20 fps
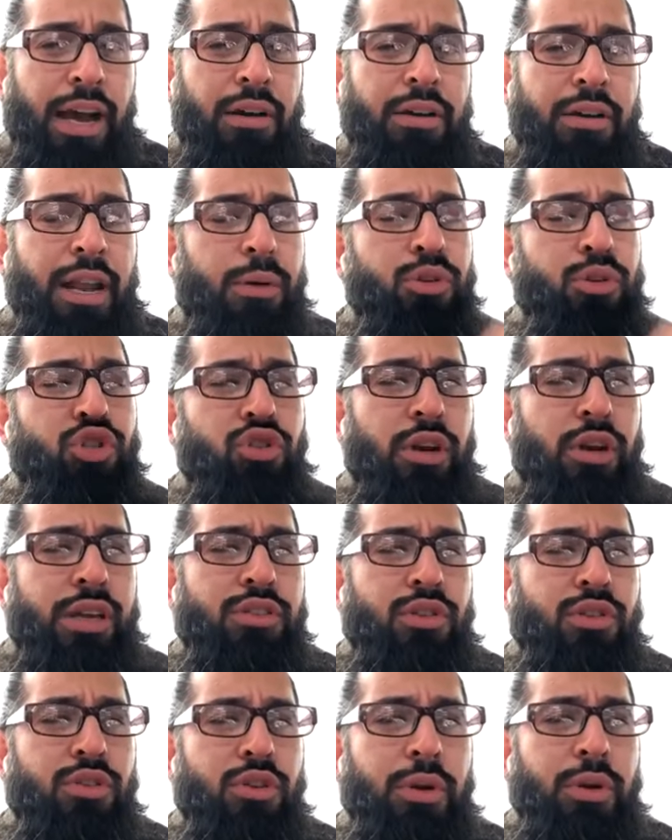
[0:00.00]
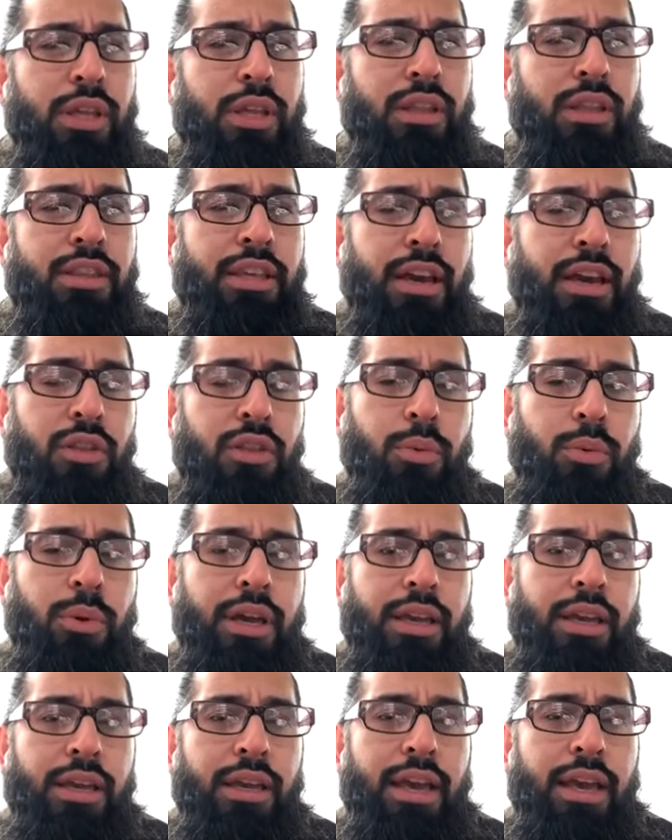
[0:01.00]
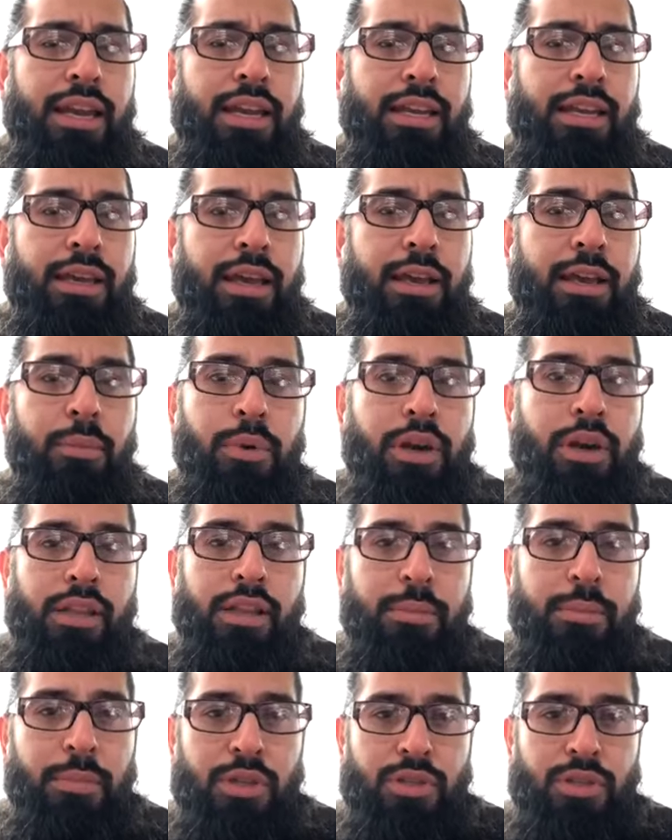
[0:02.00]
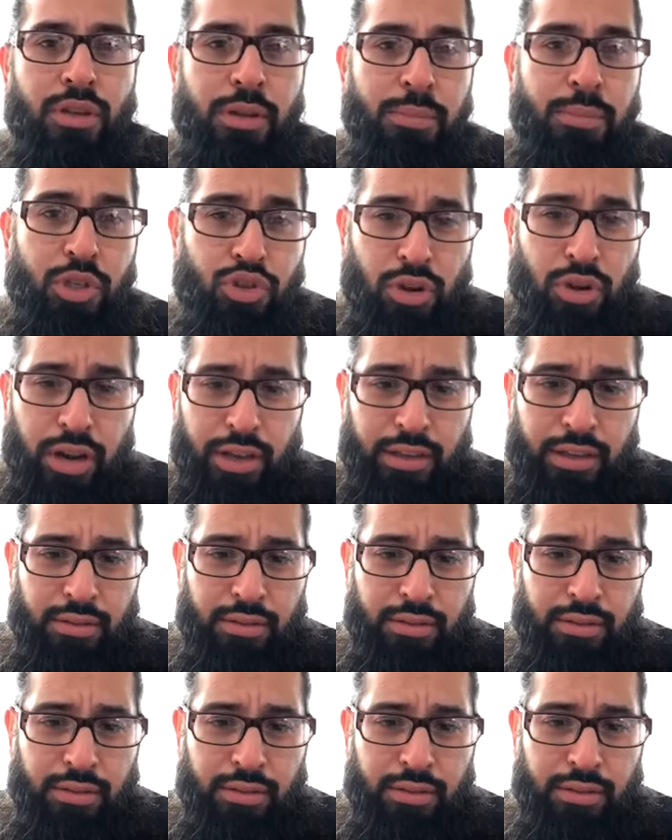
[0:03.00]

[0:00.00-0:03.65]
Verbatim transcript: and I was trying to do it the other way, and it, it wouldn't let me. So let me try.